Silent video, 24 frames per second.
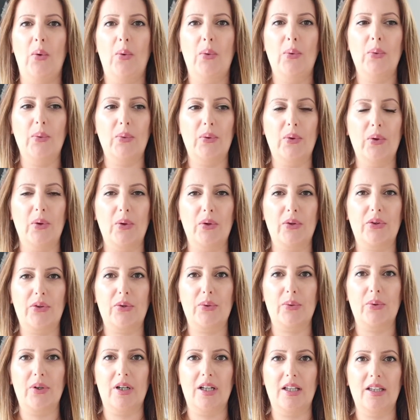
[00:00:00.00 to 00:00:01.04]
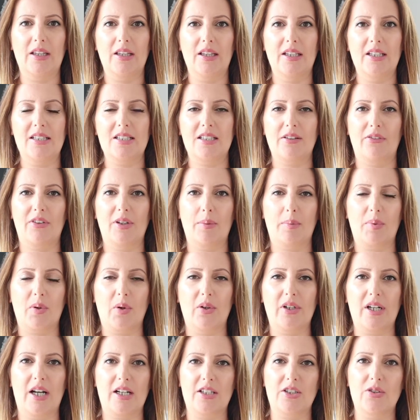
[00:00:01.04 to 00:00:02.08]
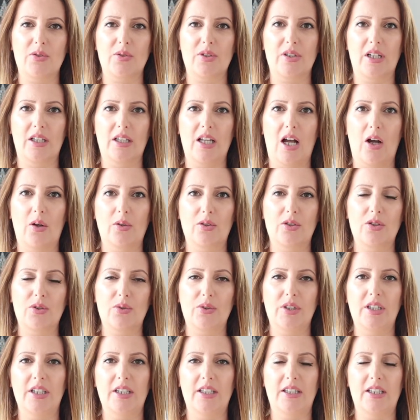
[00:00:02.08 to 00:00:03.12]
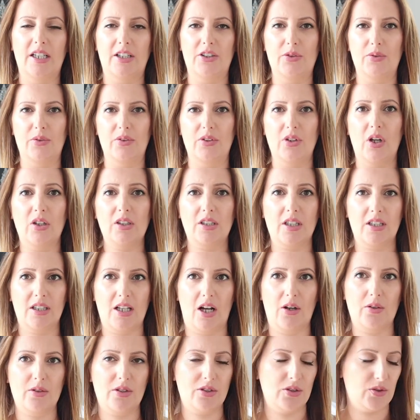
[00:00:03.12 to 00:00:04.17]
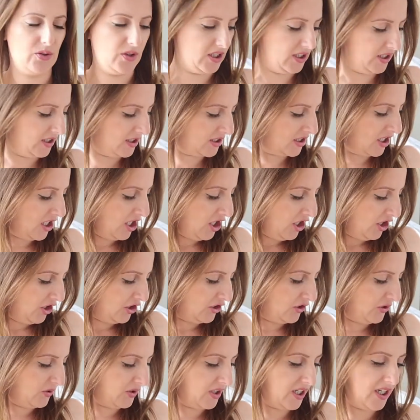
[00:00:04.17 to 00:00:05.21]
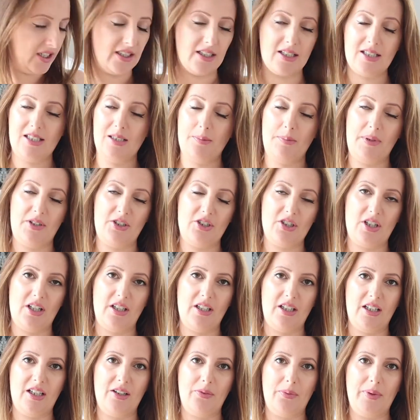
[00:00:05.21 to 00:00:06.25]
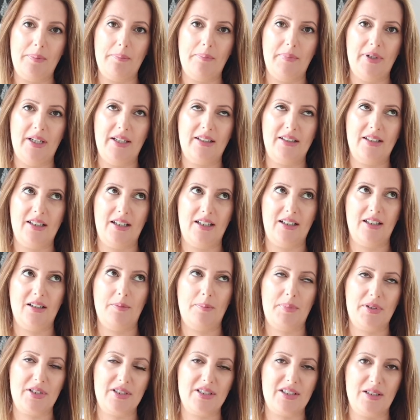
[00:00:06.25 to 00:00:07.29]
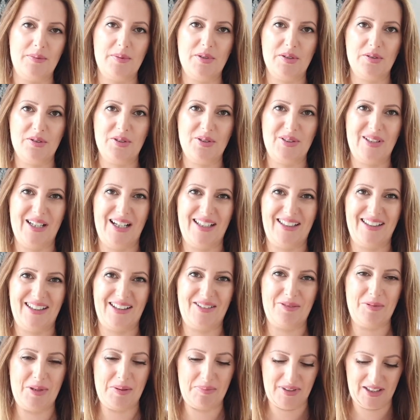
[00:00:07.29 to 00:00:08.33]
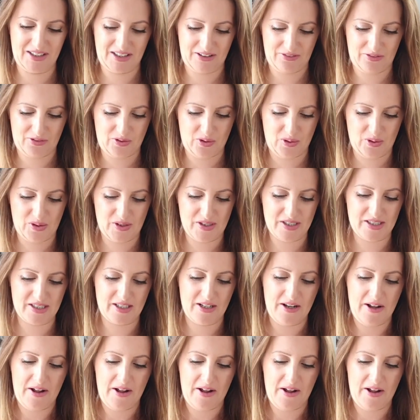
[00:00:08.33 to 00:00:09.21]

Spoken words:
who go through a list of the products you're allowed to eat and you're not allowed to eat. You get a special equipment and a prescription to that equipment, of course,